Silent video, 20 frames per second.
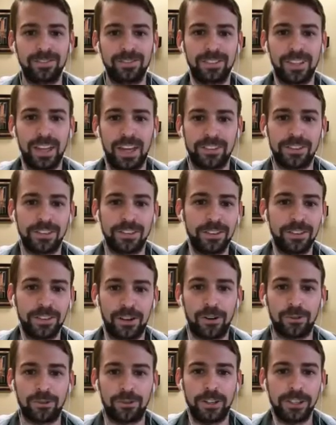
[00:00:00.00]
has to do their
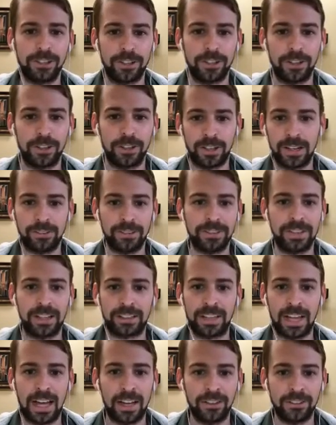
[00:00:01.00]
own research on every
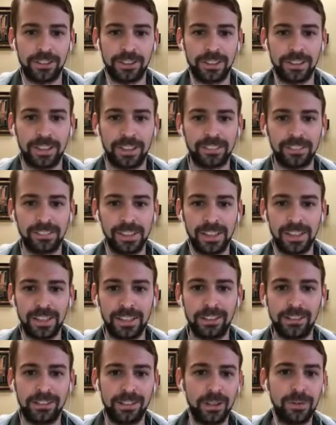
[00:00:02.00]
technology.
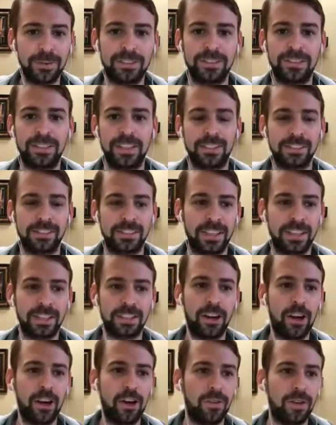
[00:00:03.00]
You see a bunch of dentists saying
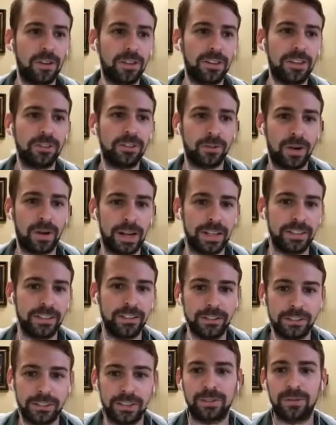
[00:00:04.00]
oh, well, this is what I
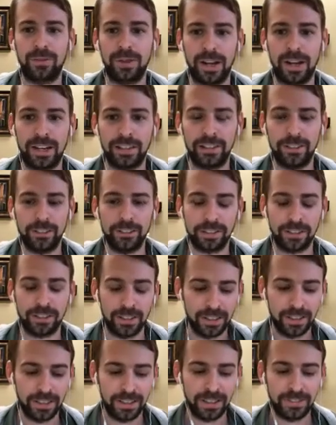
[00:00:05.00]
use. This is what I use.
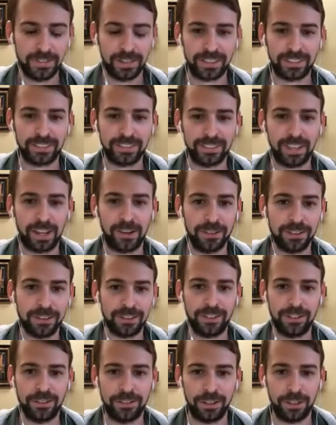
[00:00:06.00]
I went to
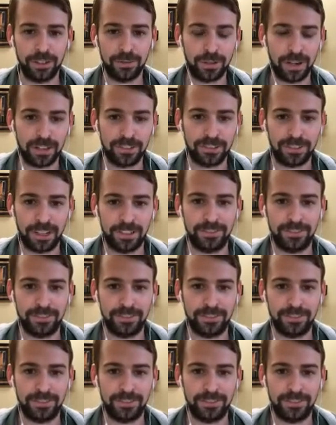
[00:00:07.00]
YouTube, try to find